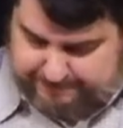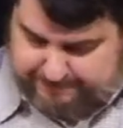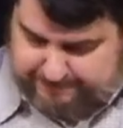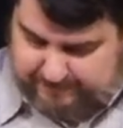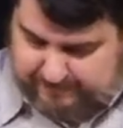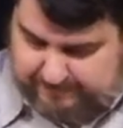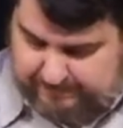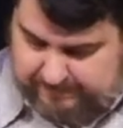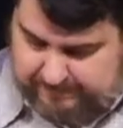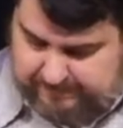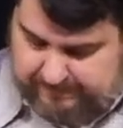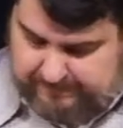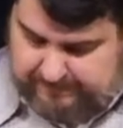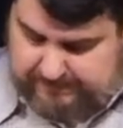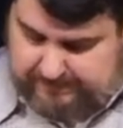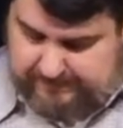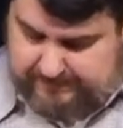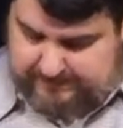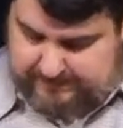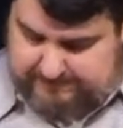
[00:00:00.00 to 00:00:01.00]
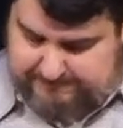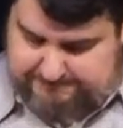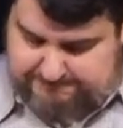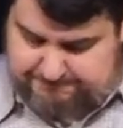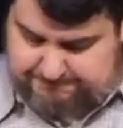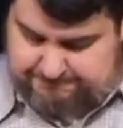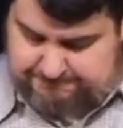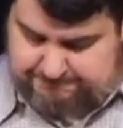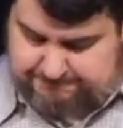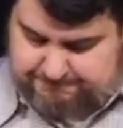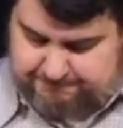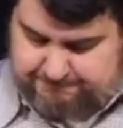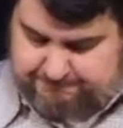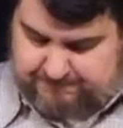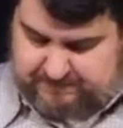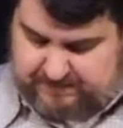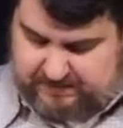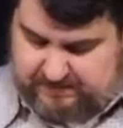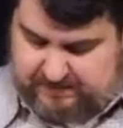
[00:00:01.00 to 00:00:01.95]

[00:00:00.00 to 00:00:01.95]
[no speech]